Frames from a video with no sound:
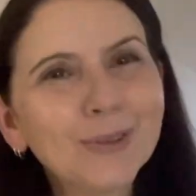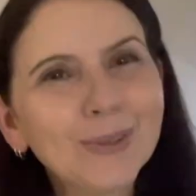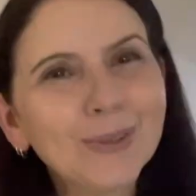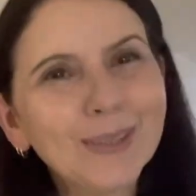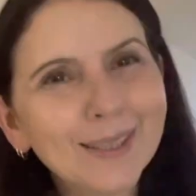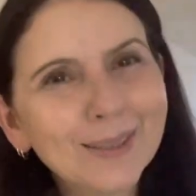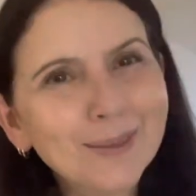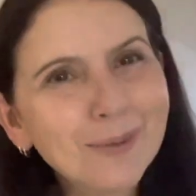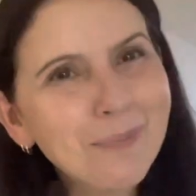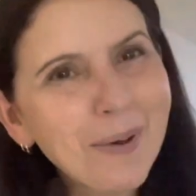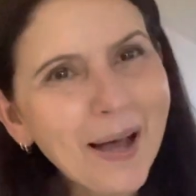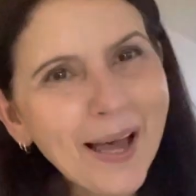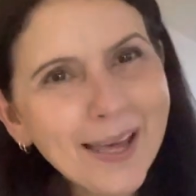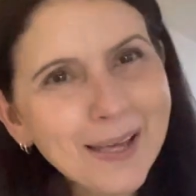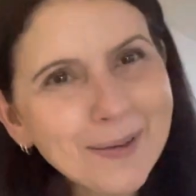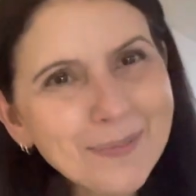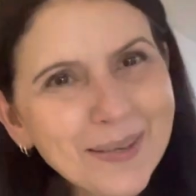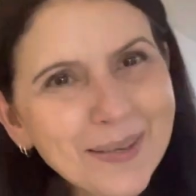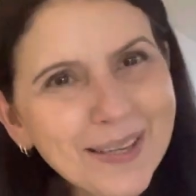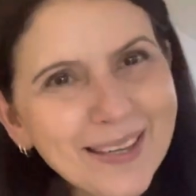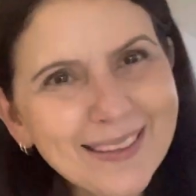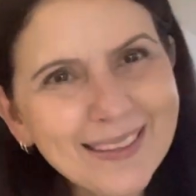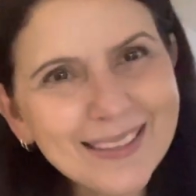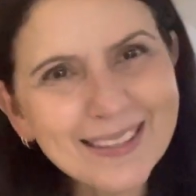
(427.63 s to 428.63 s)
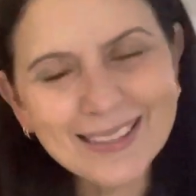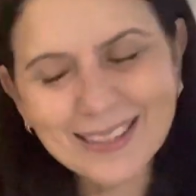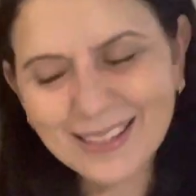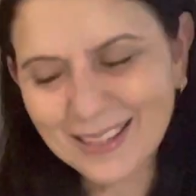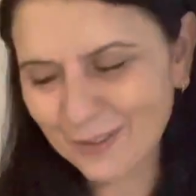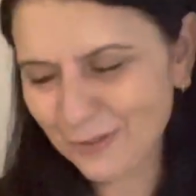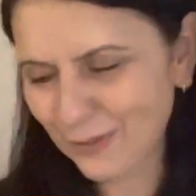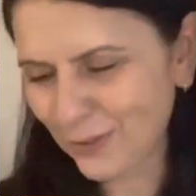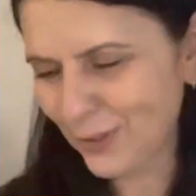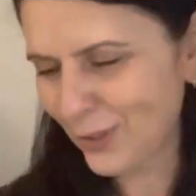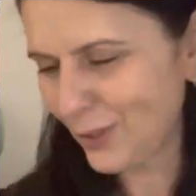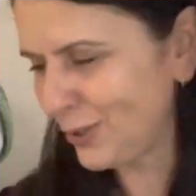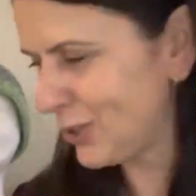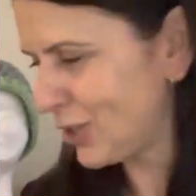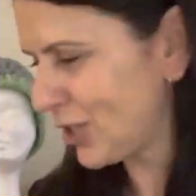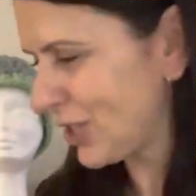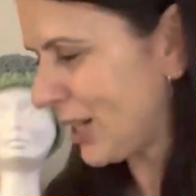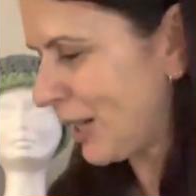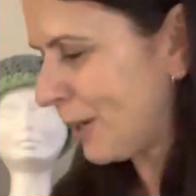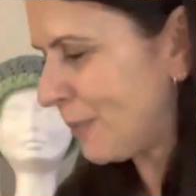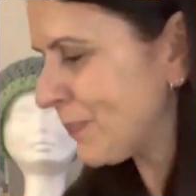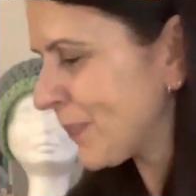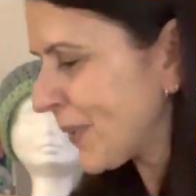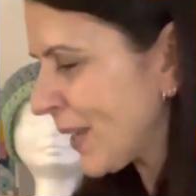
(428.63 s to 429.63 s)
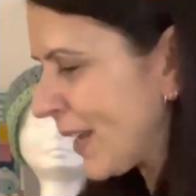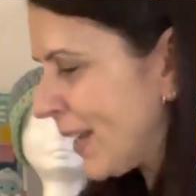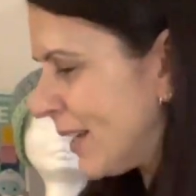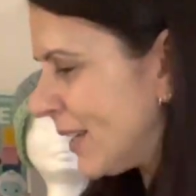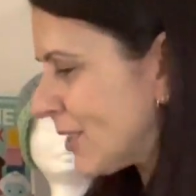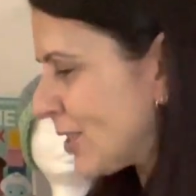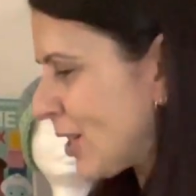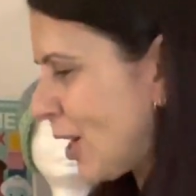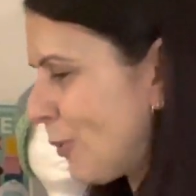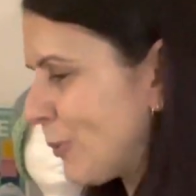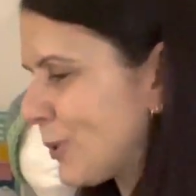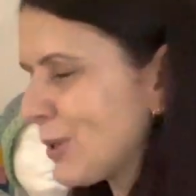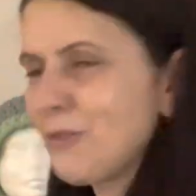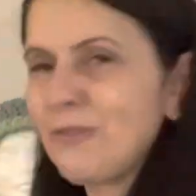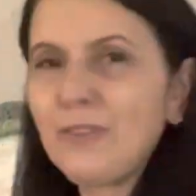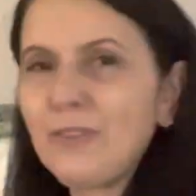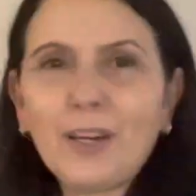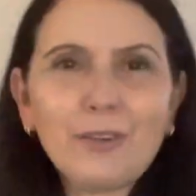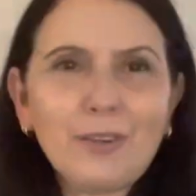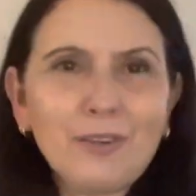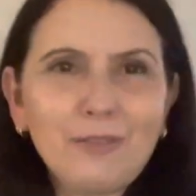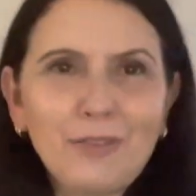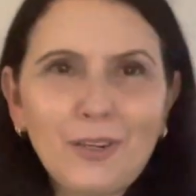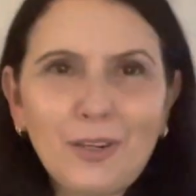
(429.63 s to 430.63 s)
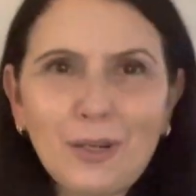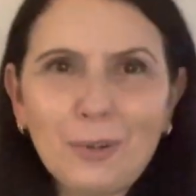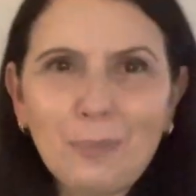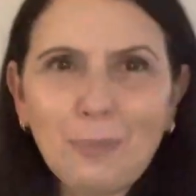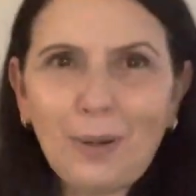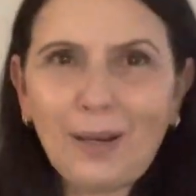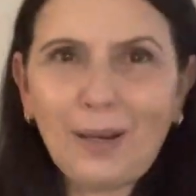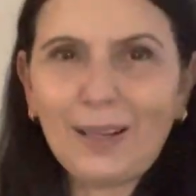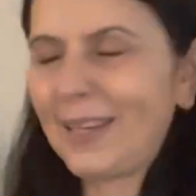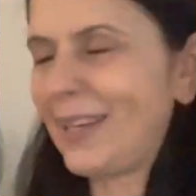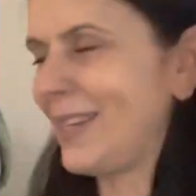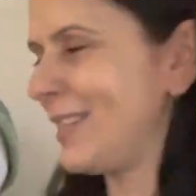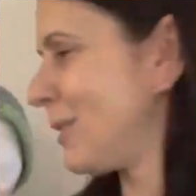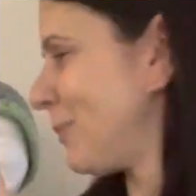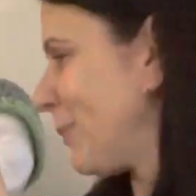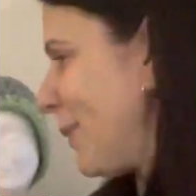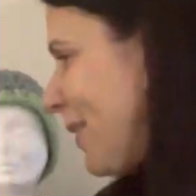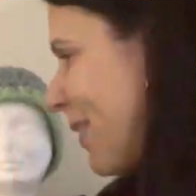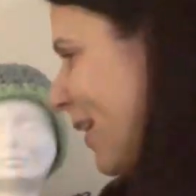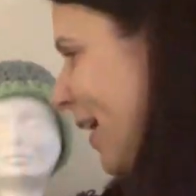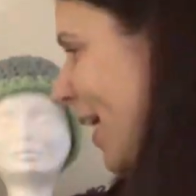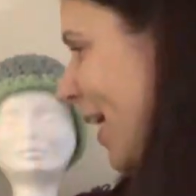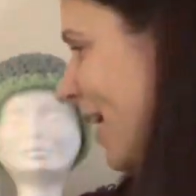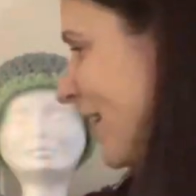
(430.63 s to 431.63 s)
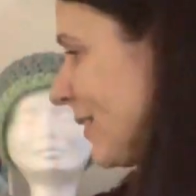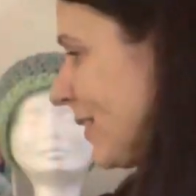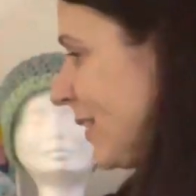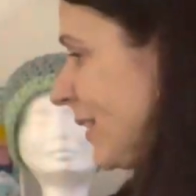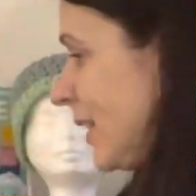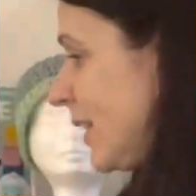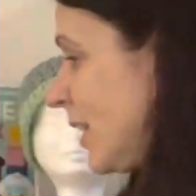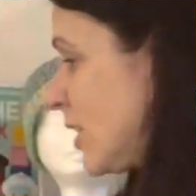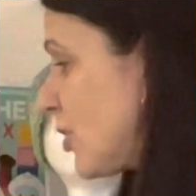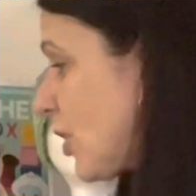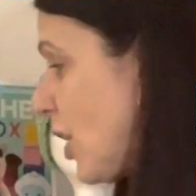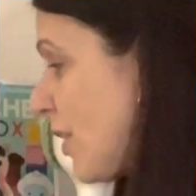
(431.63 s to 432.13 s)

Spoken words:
little baby in the near future. So I was very, very pleased with that. So